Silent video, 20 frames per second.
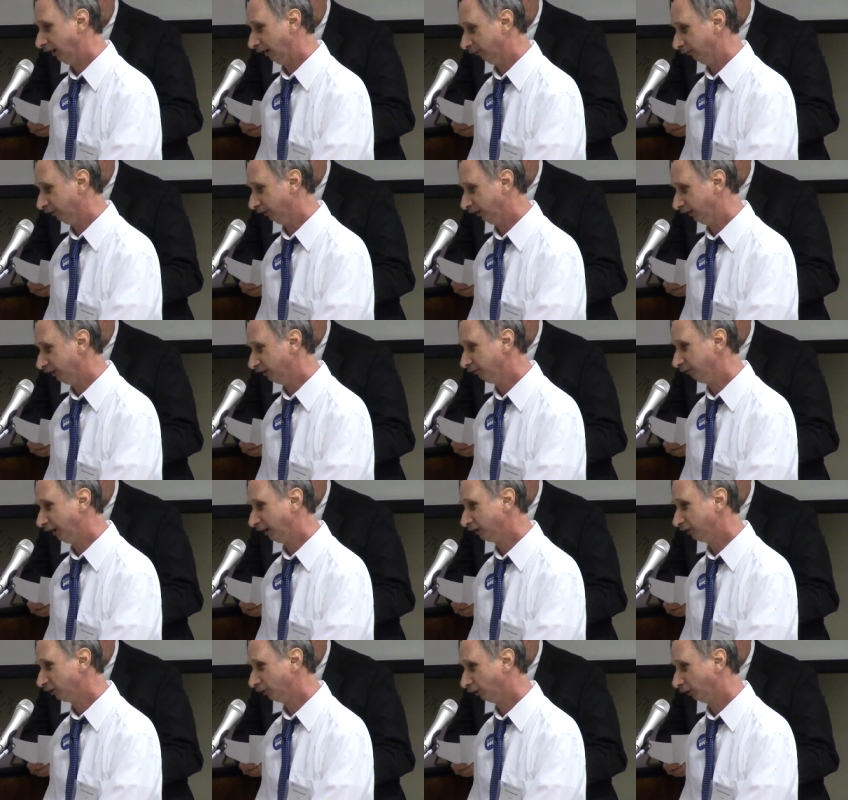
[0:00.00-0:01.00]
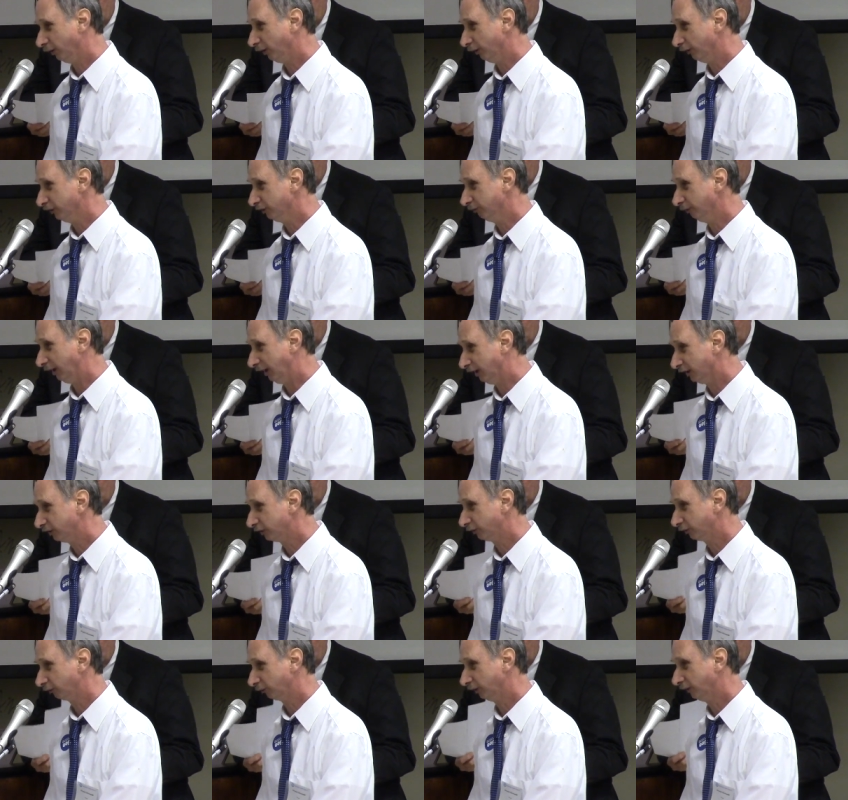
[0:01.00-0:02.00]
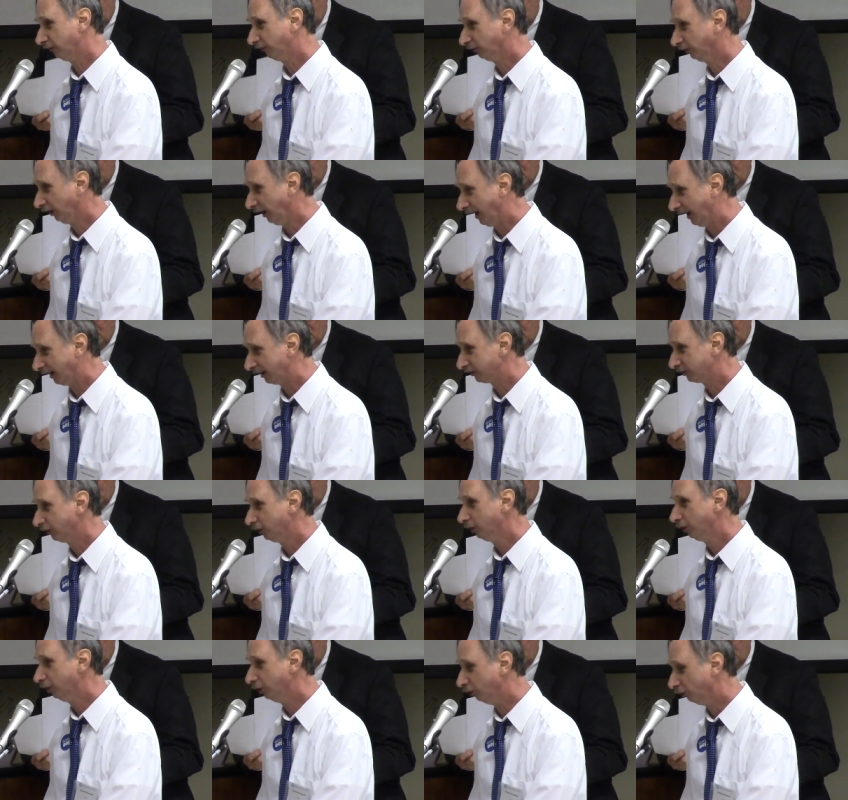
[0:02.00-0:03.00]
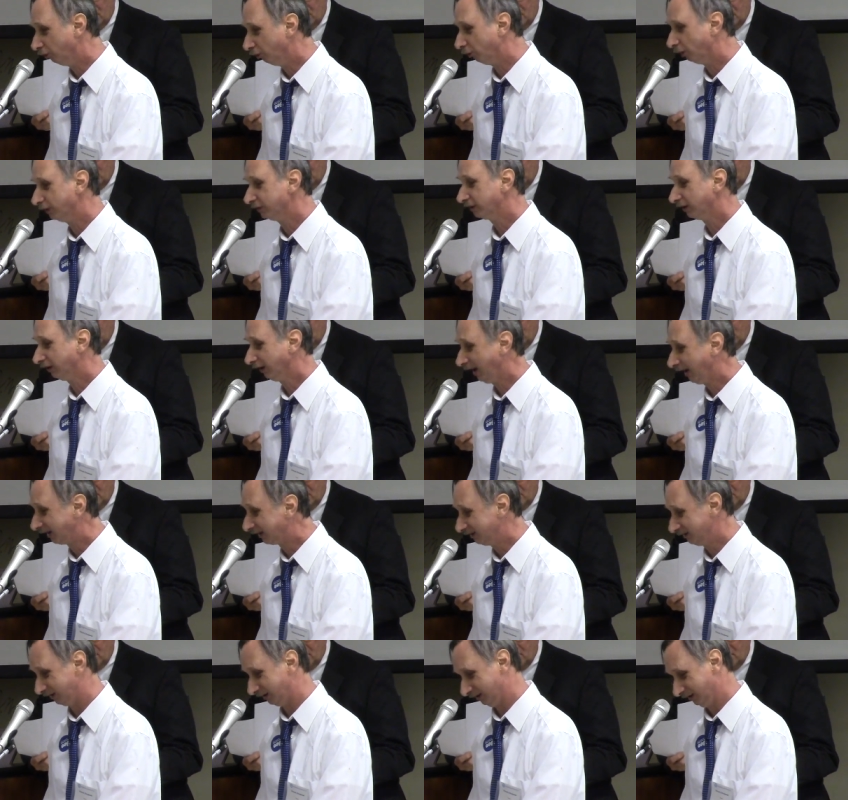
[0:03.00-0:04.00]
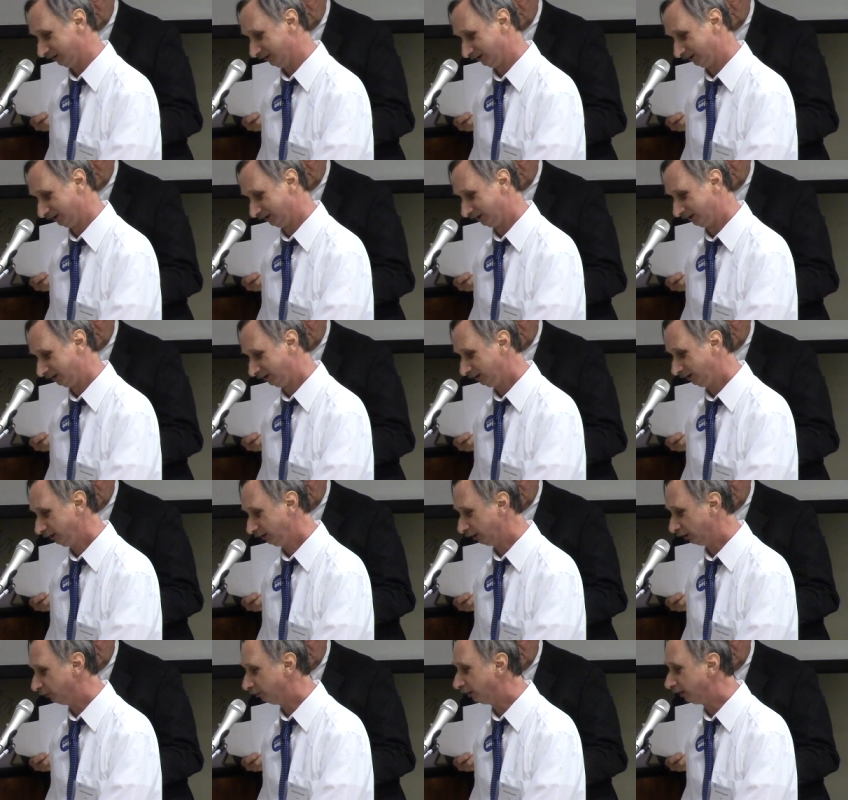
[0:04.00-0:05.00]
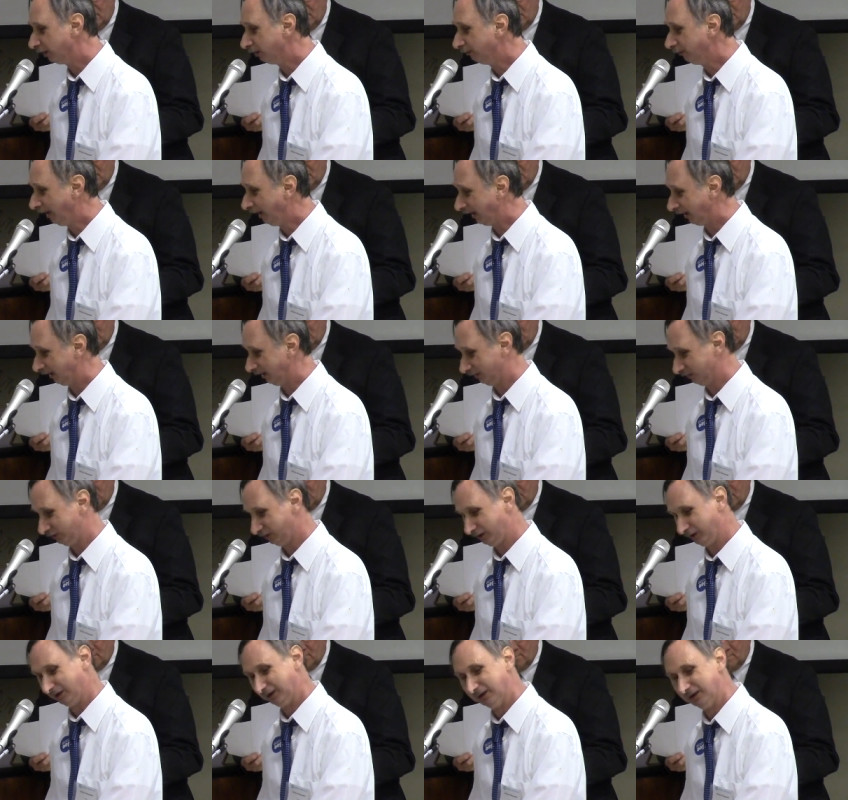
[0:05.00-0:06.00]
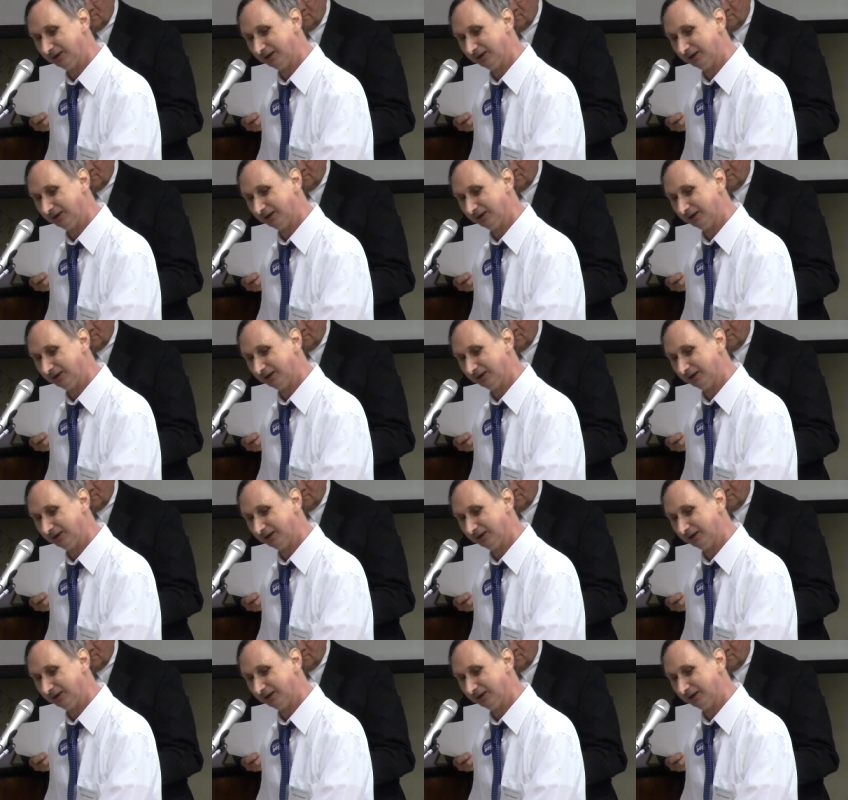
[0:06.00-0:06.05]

and please make sure those minutes reflect who was elected. You'd be amazed.